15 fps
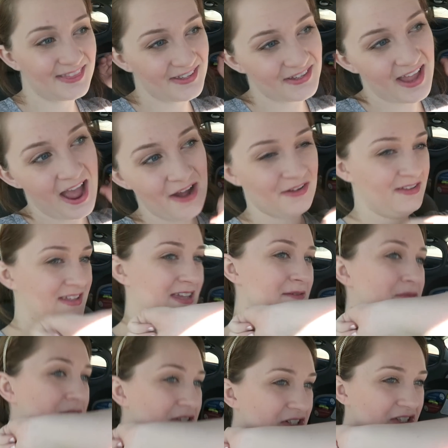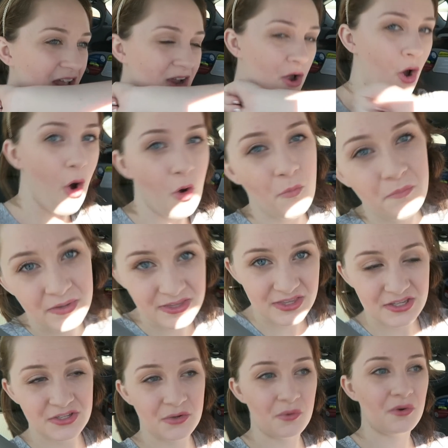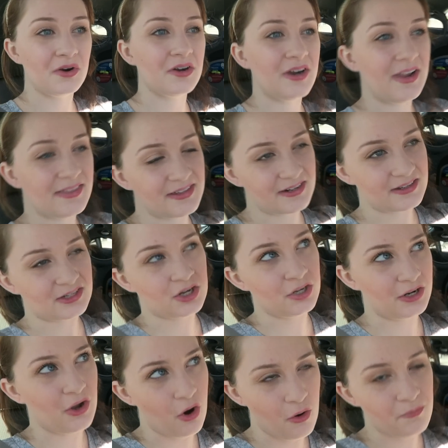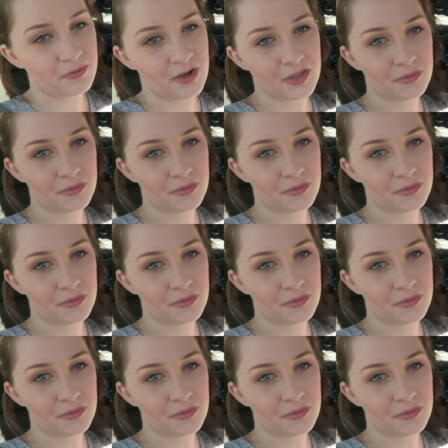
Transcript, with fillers: the housekeeper just like opened the door, and then it couldn't open